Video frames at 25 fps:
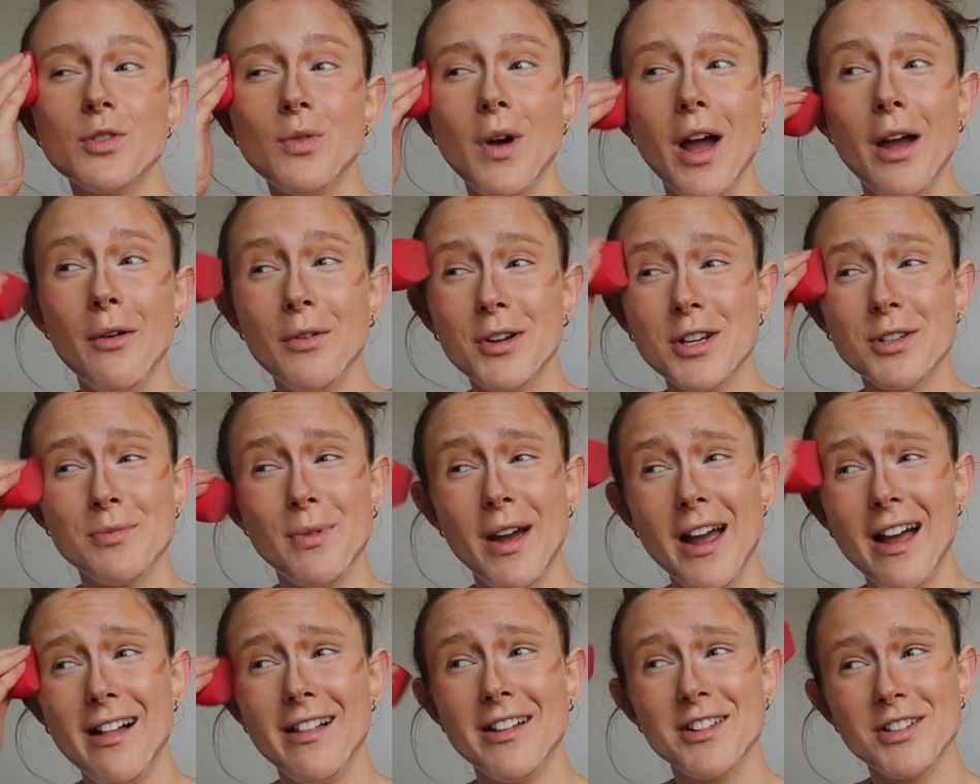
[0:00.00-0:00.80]
Do I wish
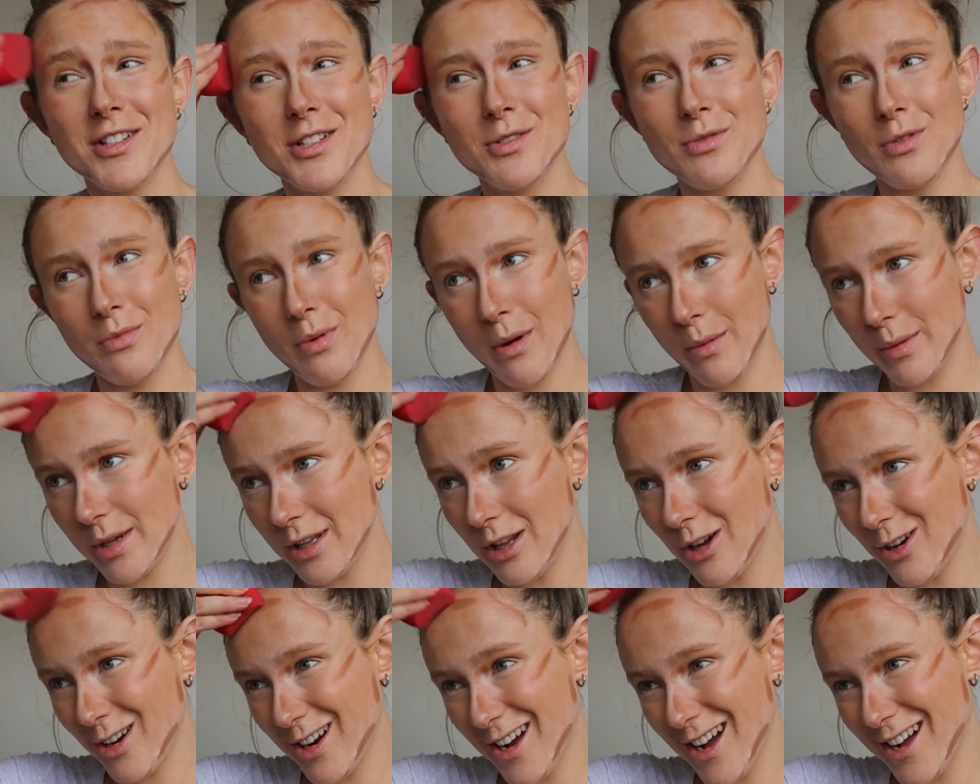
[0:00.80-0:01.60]
my eyelashes were probably
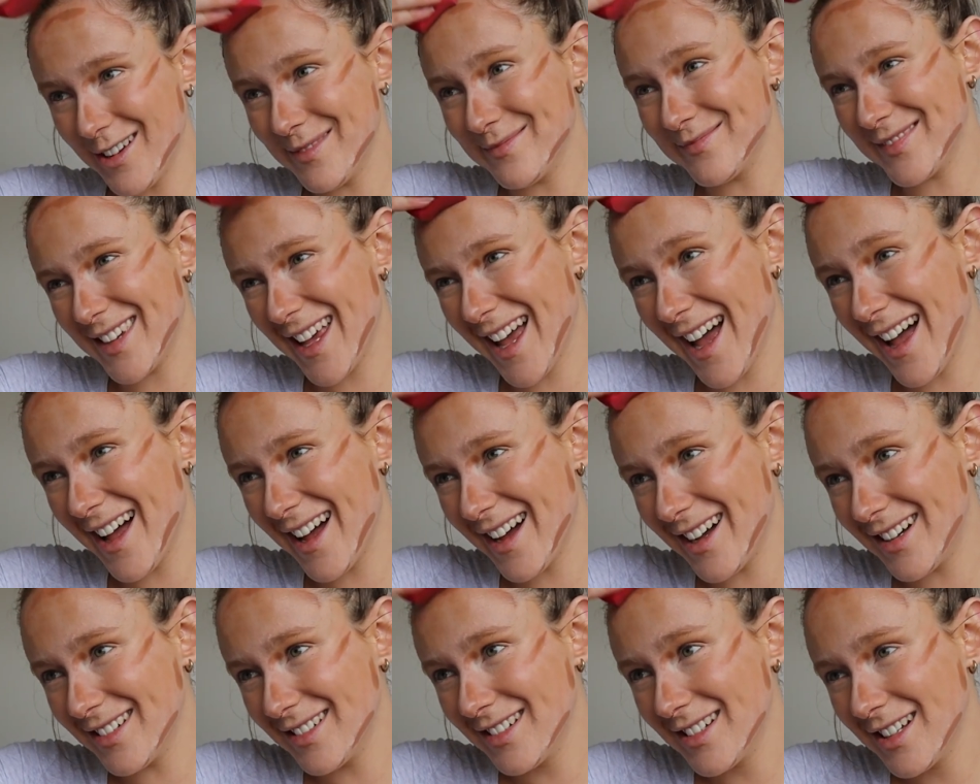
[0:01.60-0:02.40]
longer?
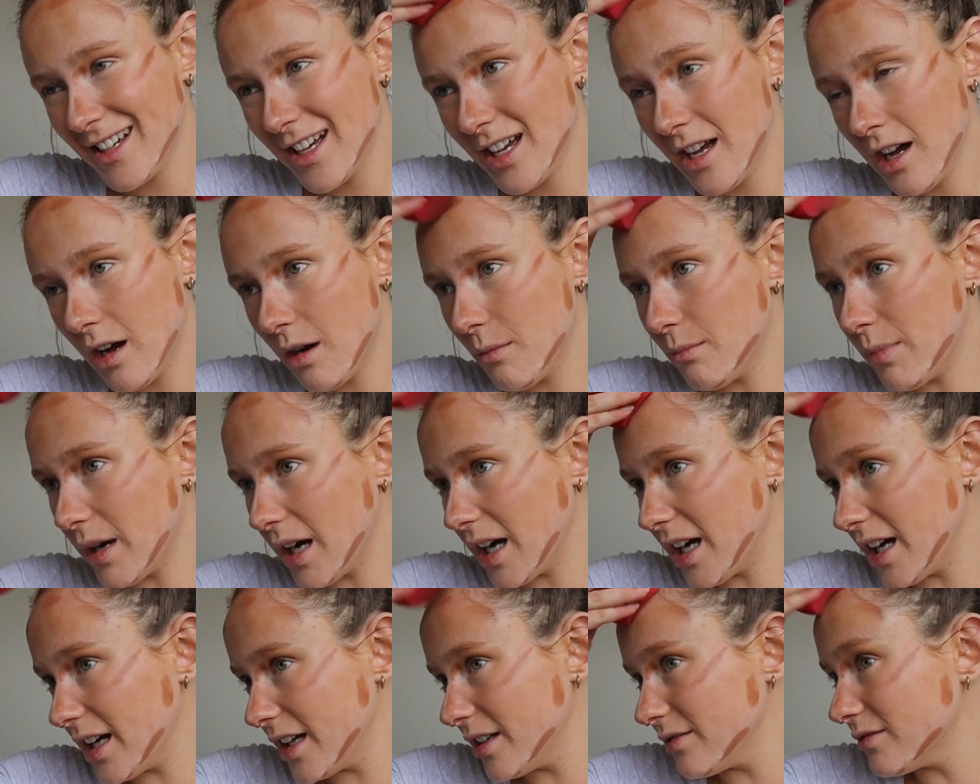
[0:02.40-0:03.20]
Yeah,
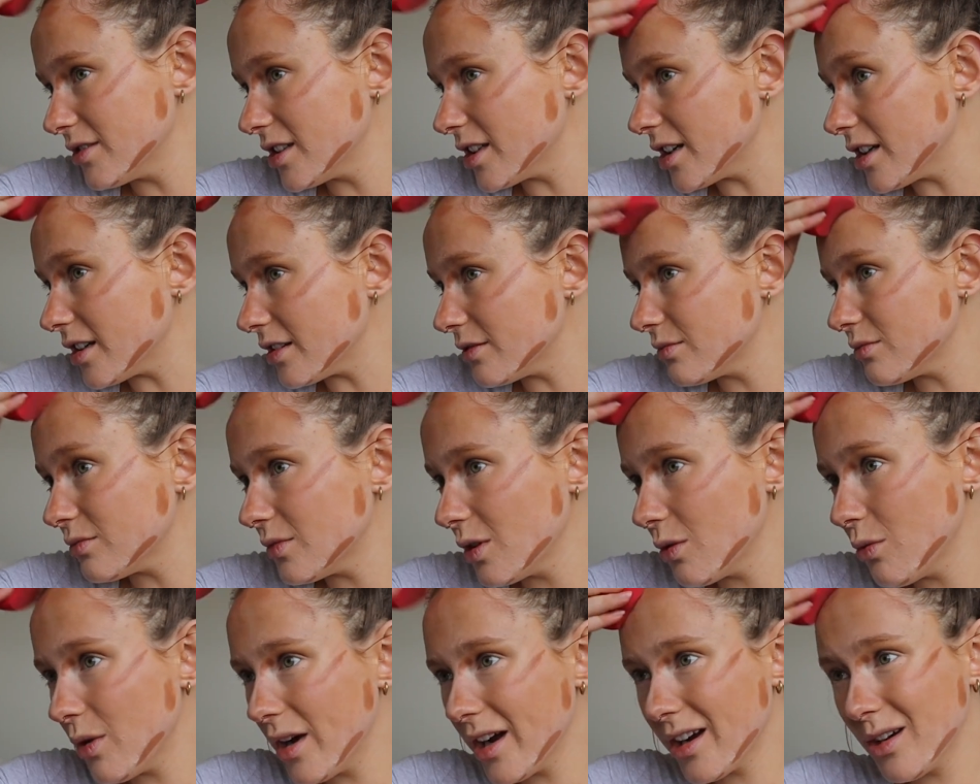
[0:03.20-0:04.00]
but you know,
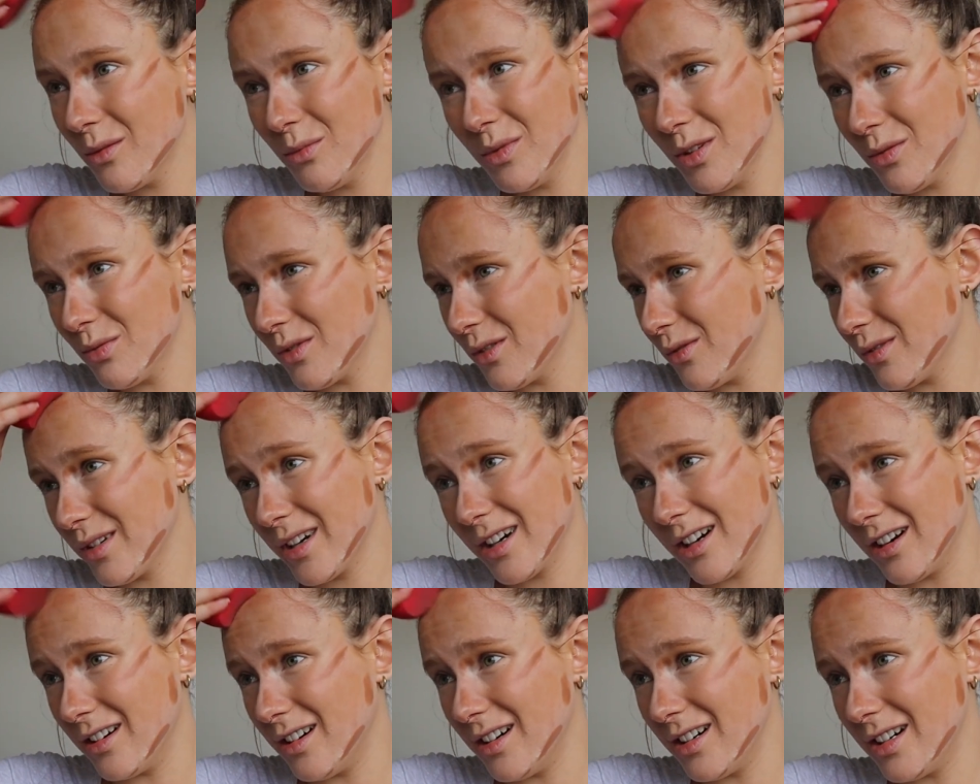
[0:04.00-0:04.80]
we're working with what we
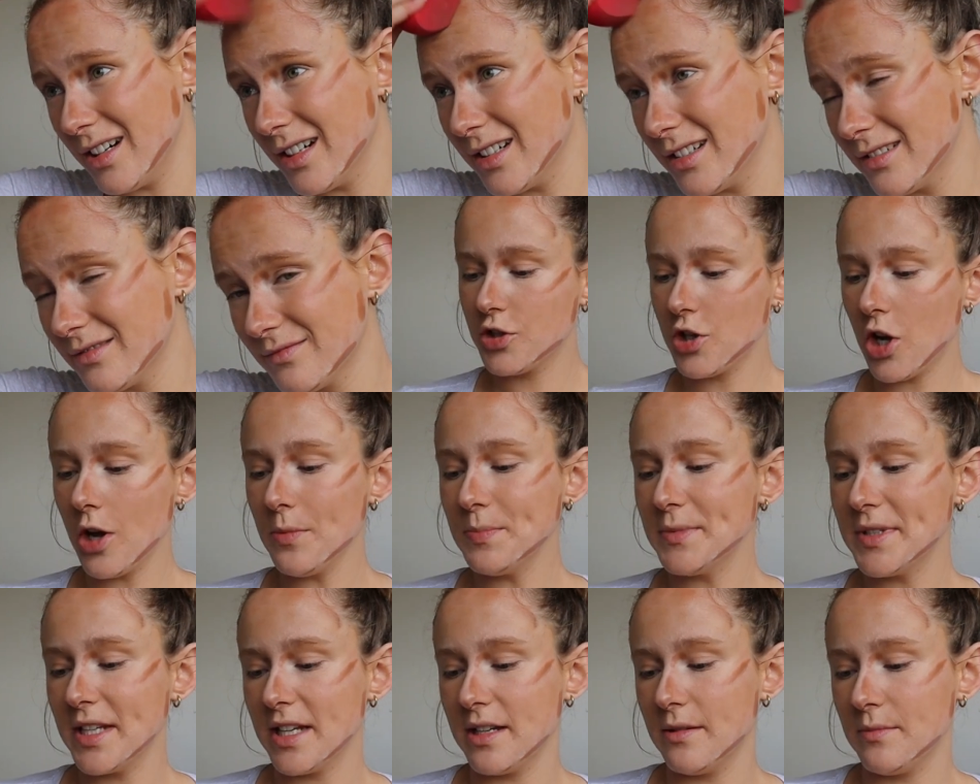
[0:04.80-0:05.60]
got.
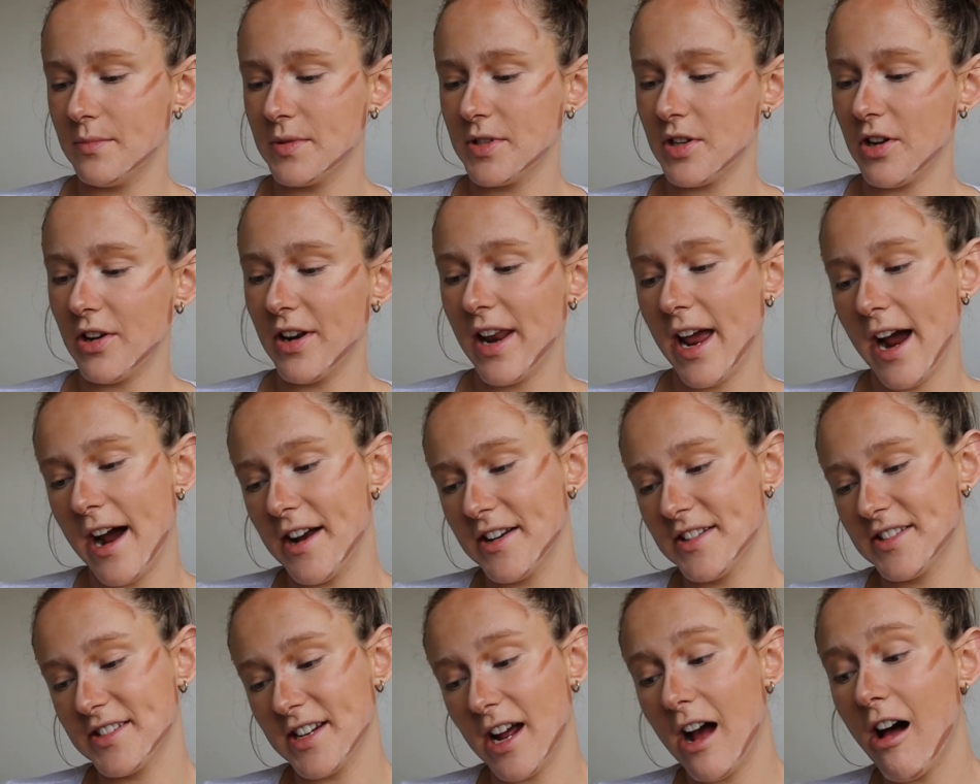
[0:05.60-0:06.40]
Top tips on how
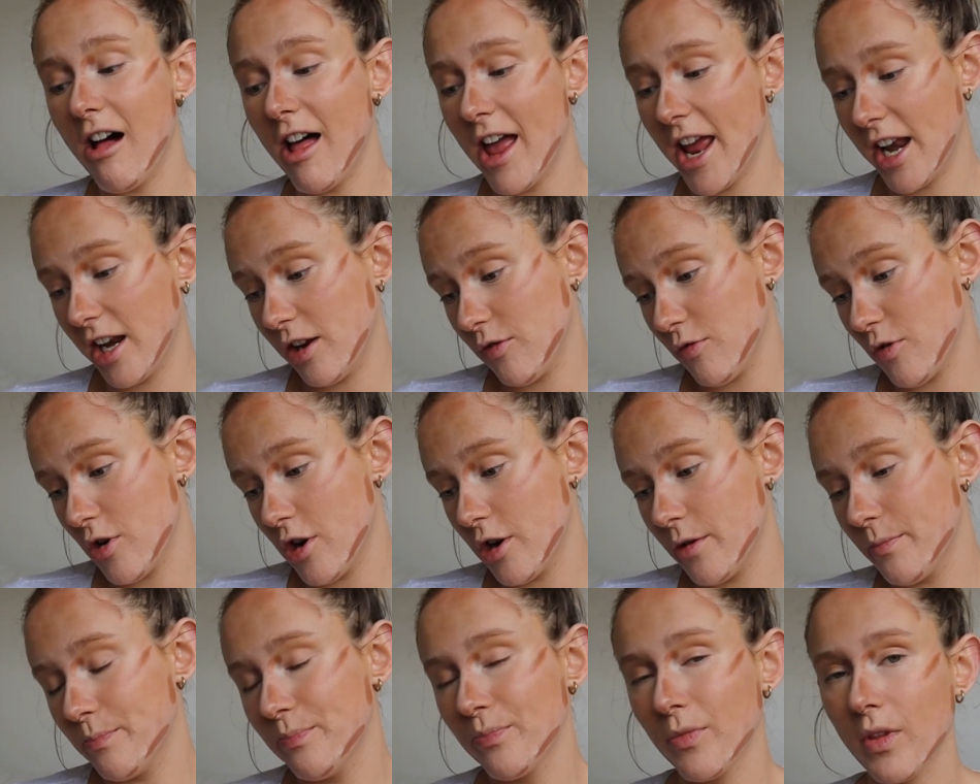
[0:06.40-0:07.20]
to style any
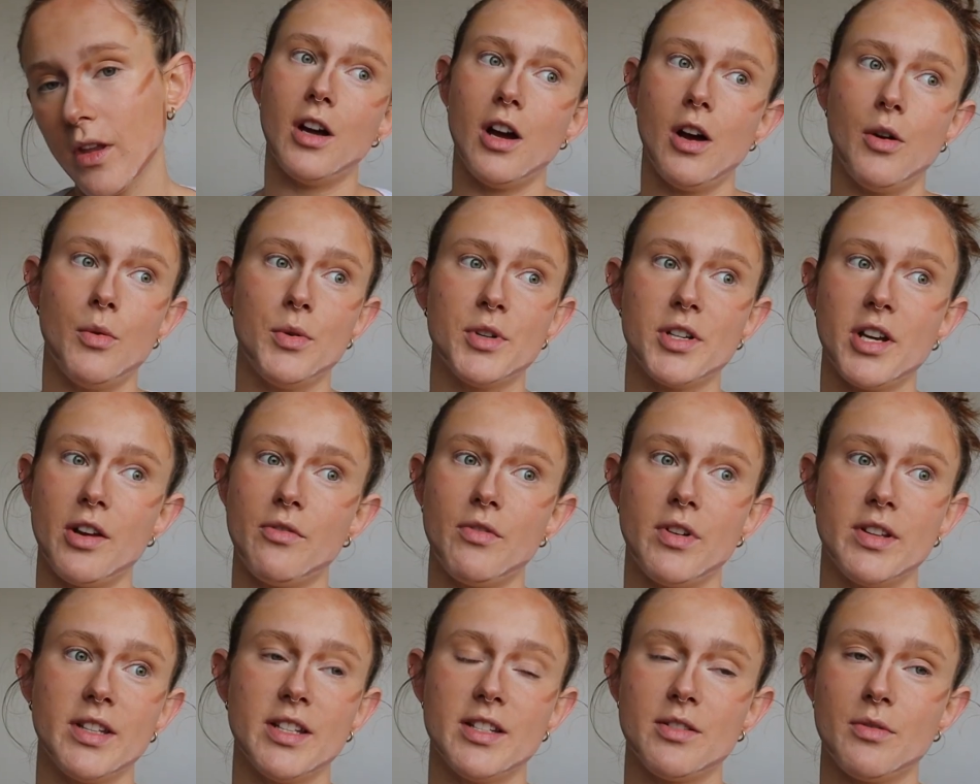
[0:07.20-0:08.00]
room. I wish I'd
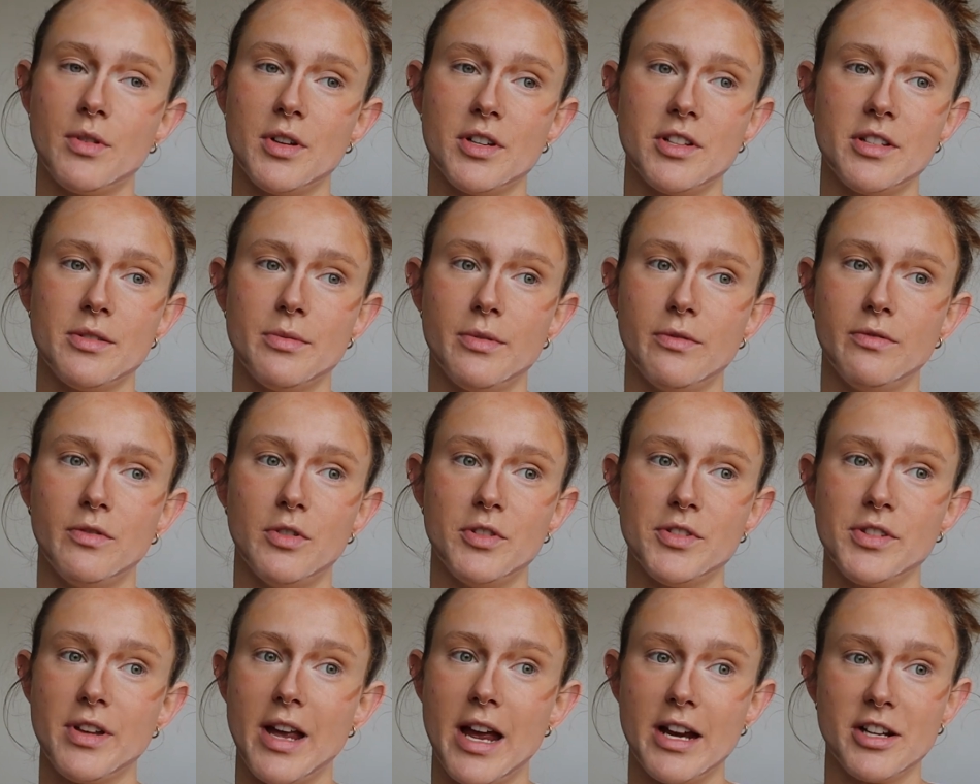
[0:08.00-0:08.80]
read these questions
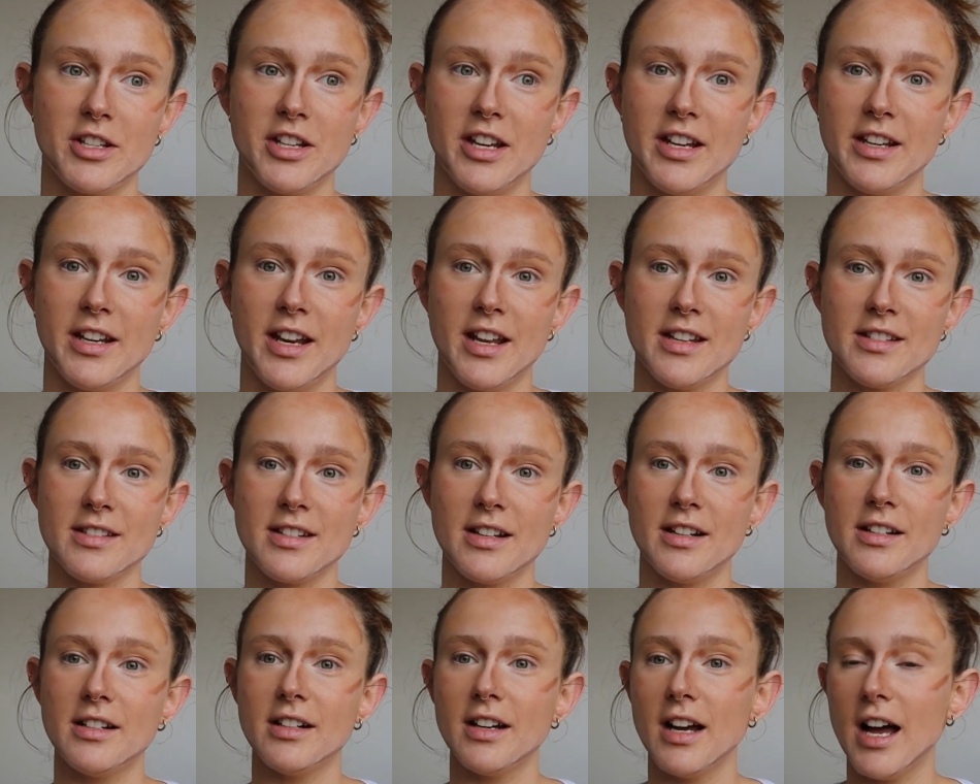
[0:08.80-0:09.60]
before so I actually have an
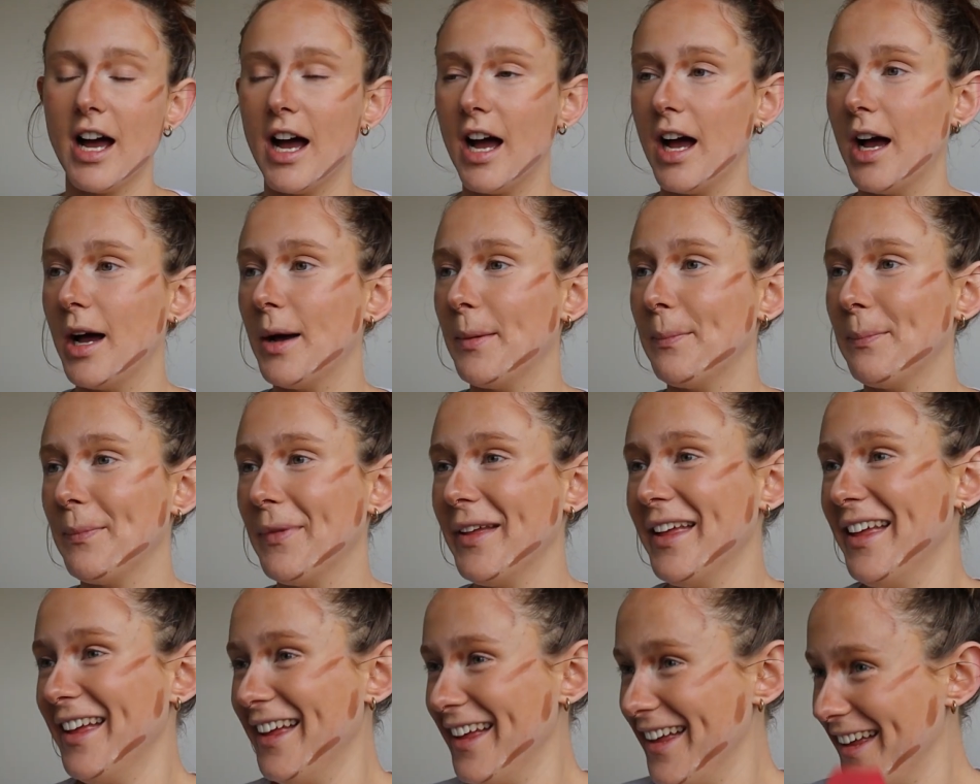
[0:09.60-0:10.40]

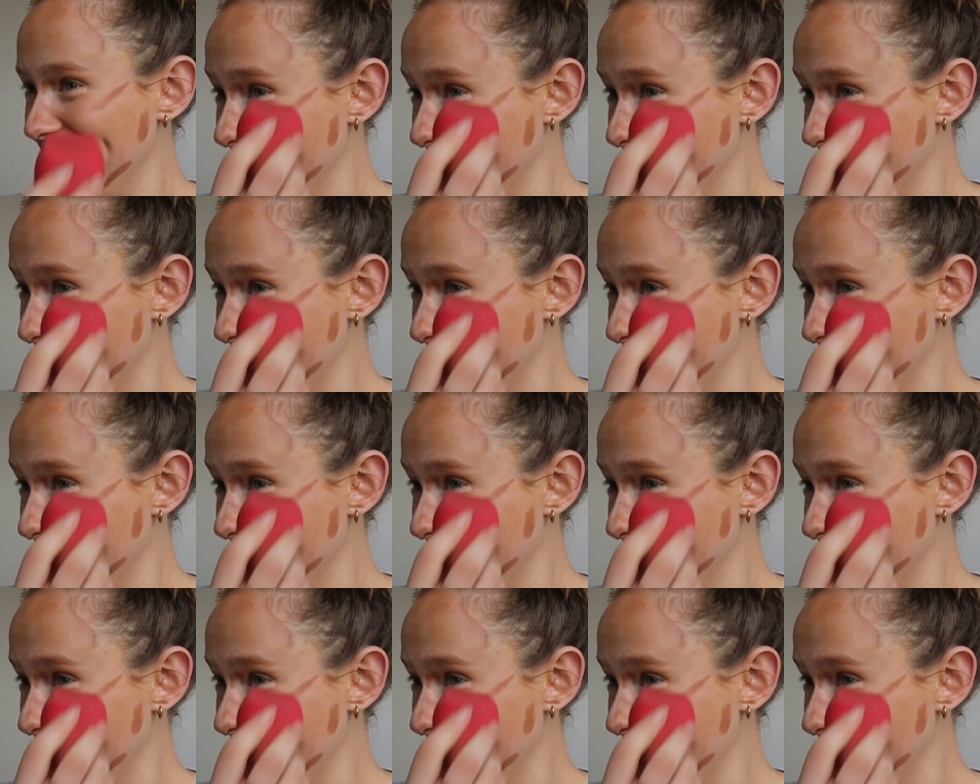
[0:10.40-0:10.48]
answer.